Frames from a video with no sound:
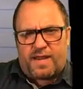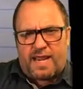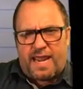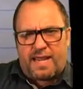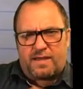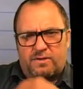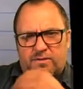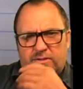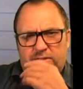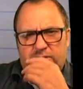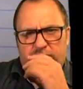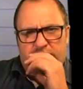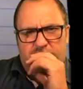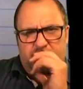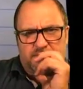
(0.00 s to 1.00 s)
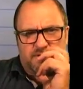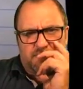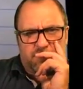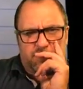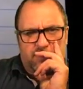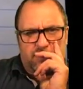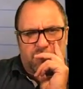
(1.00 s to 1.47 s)
angles.
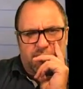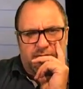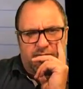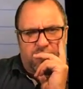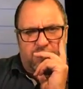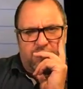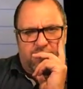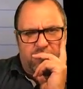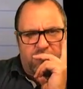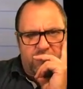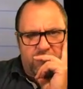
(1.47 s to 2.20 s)
Okay.